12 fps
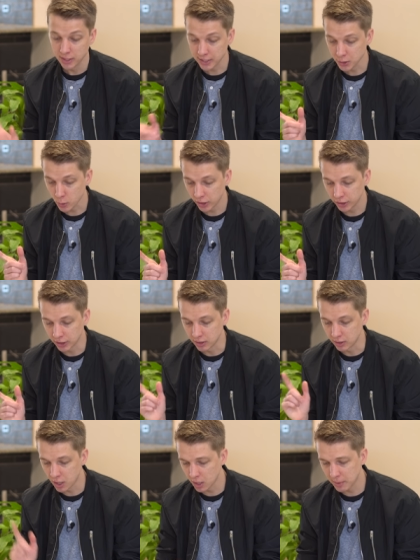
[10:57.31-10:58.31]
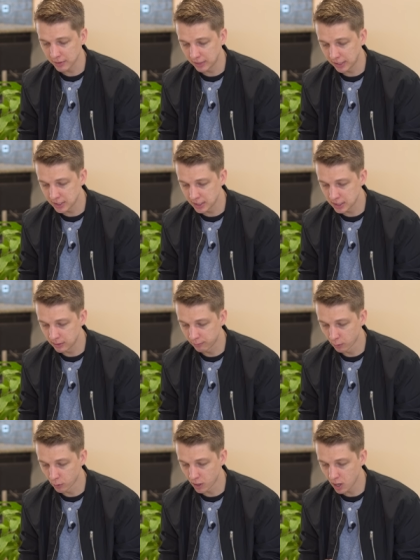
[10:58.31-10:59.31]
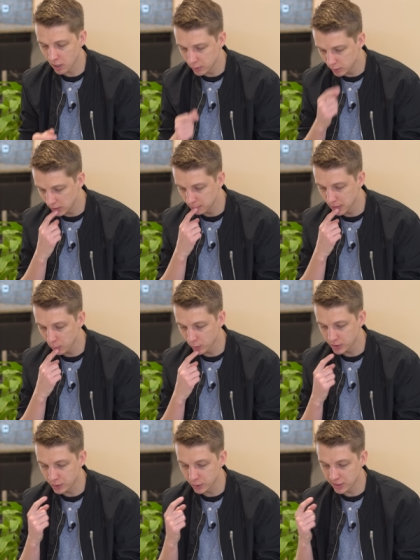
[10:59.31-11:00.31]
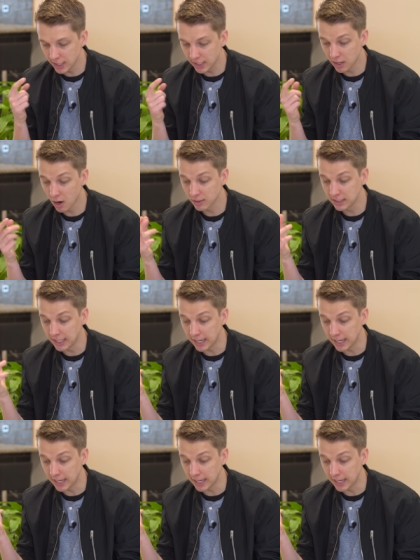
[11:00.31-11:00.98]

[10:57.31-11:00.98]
Next question, not about the A6400, but what's your take on the